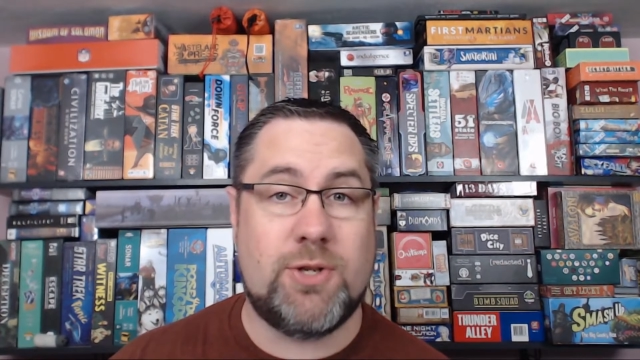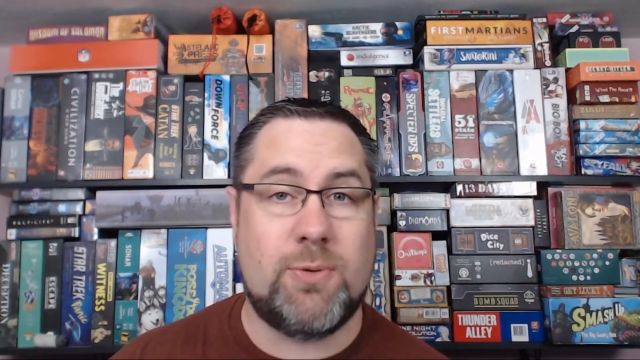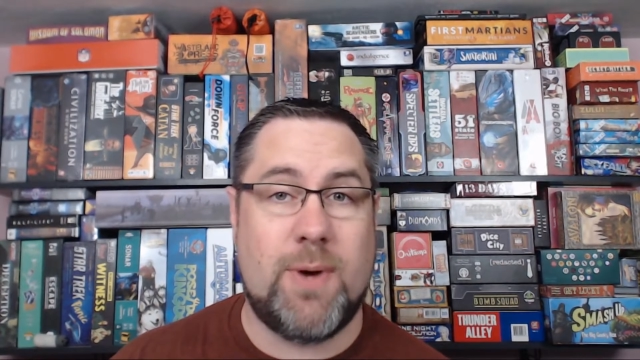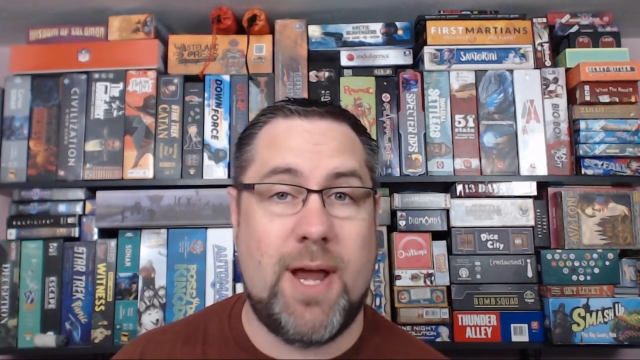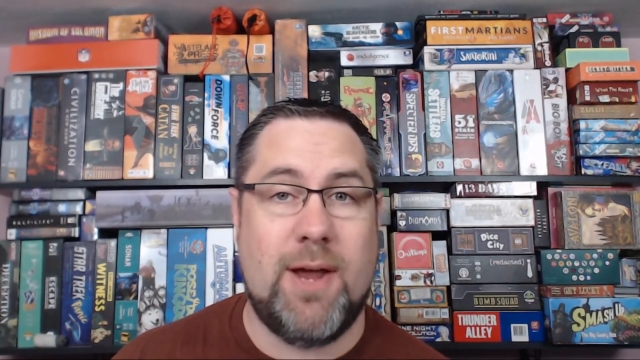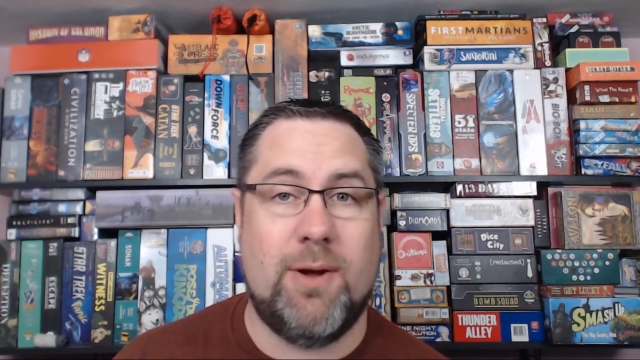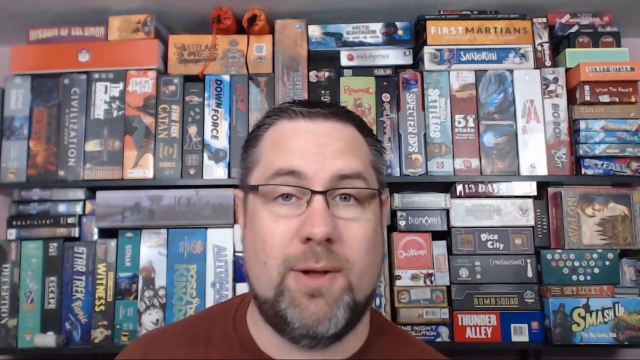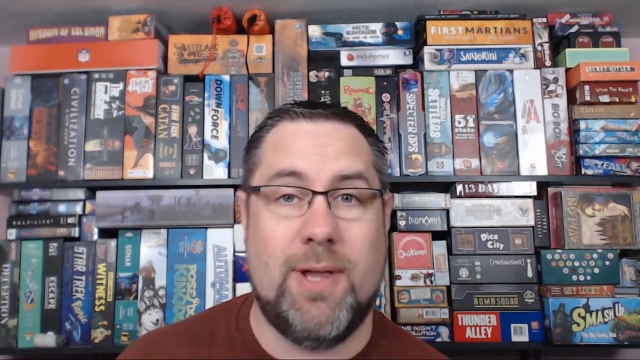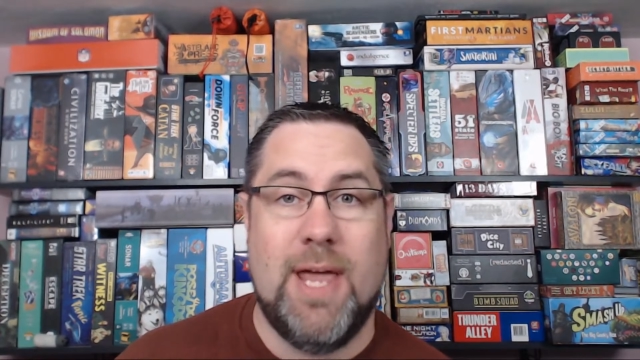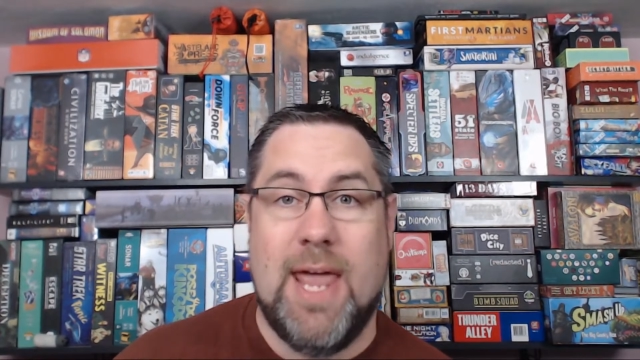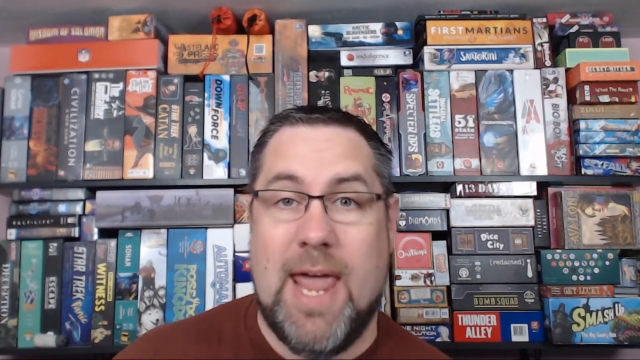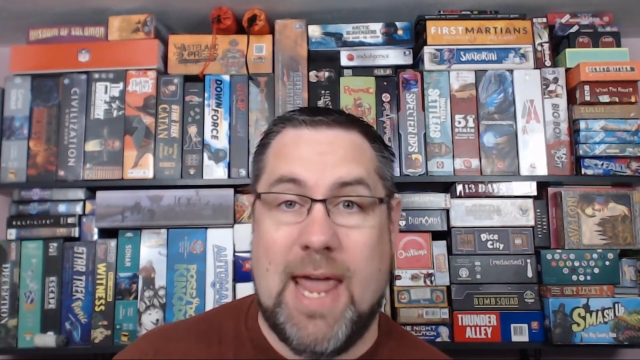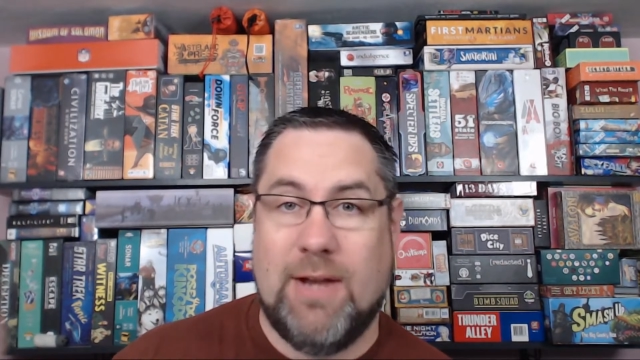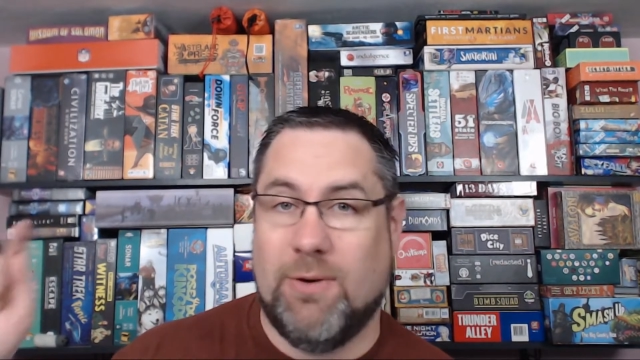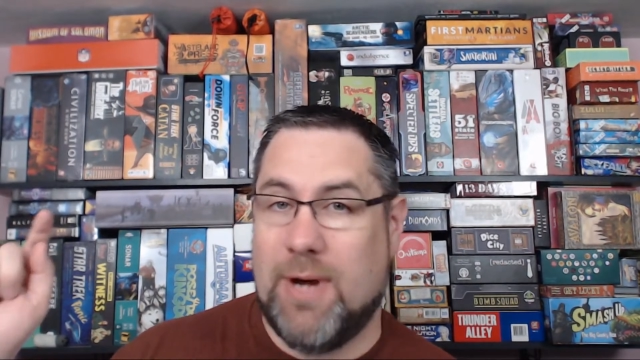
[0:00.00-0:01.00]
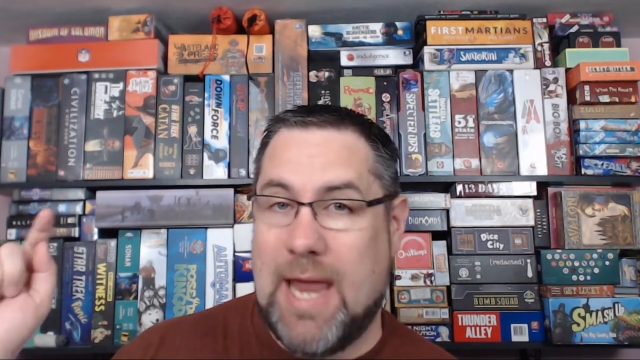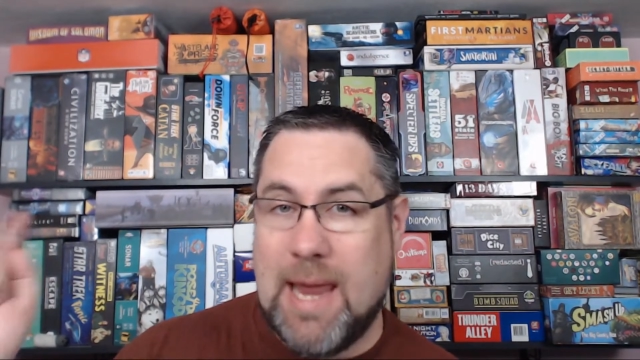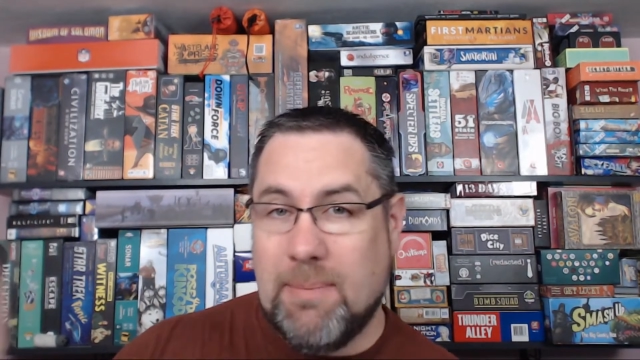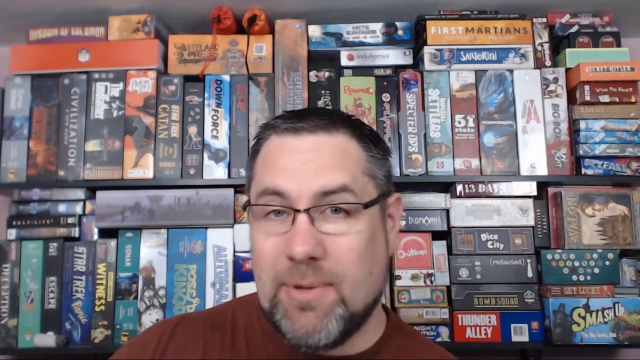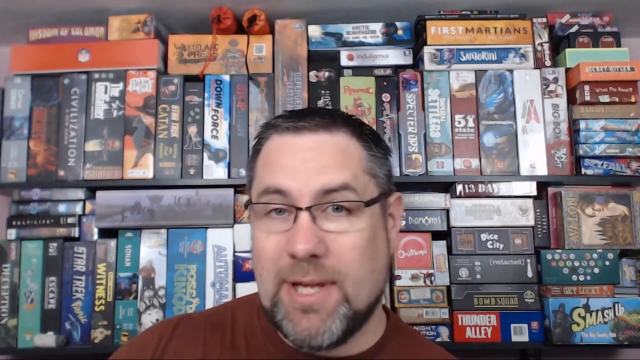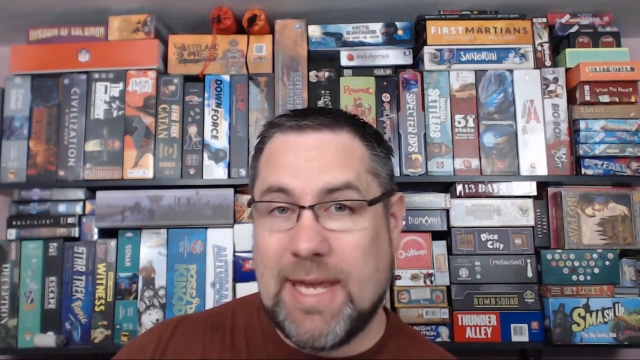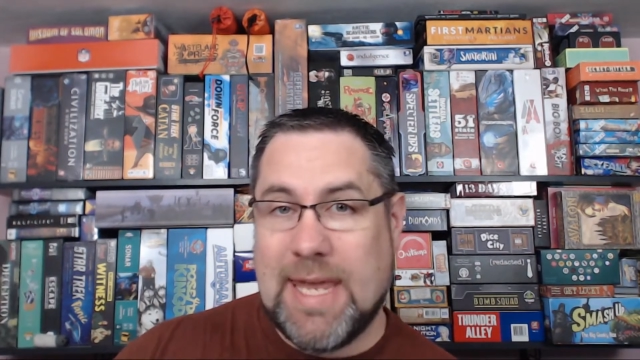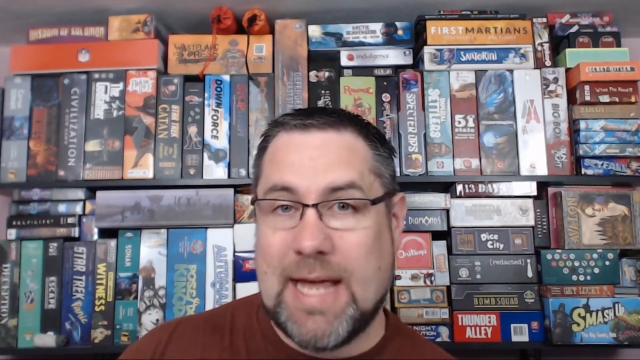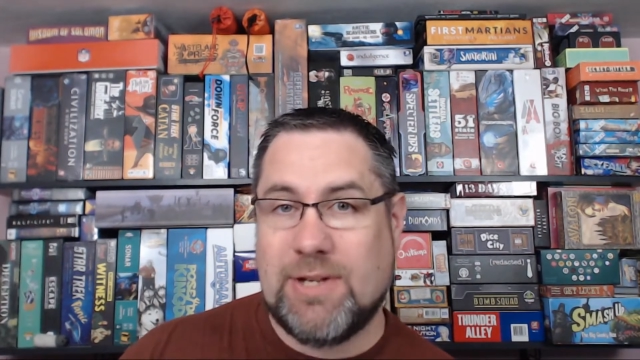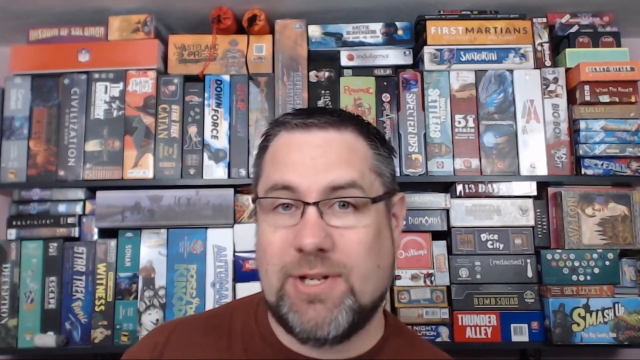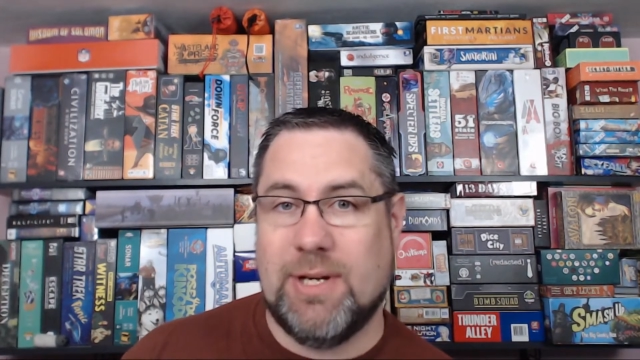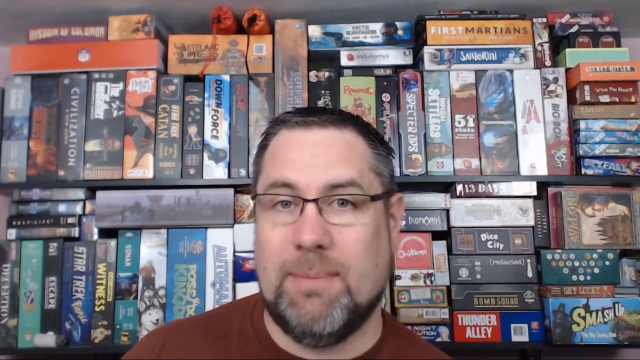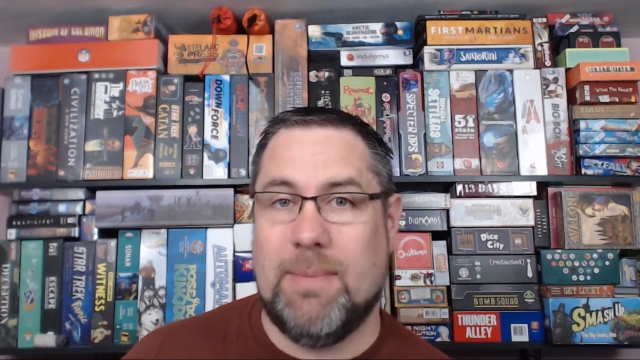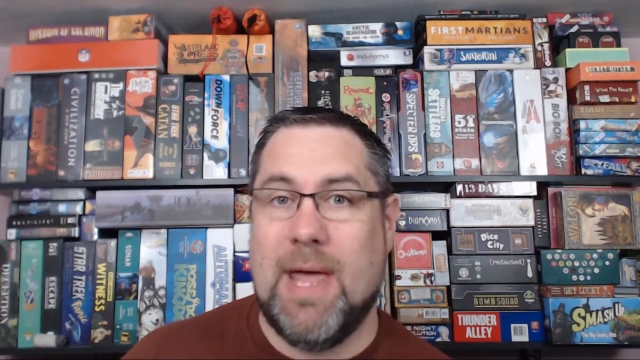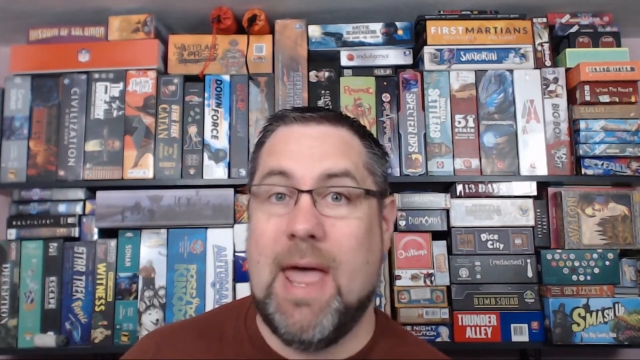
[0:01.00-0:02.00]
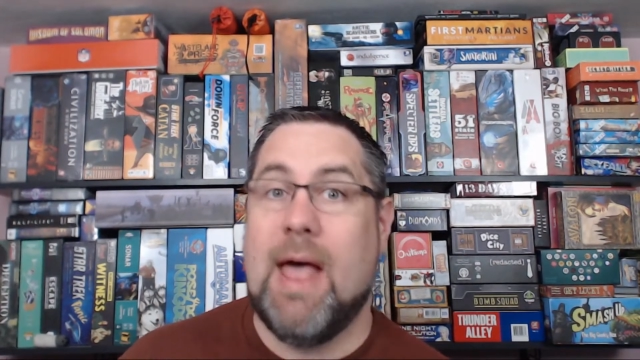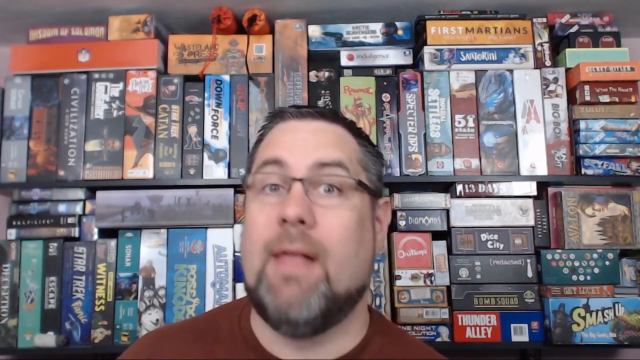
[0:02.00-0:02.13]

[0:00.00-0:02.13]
trail, and you're able to catch him,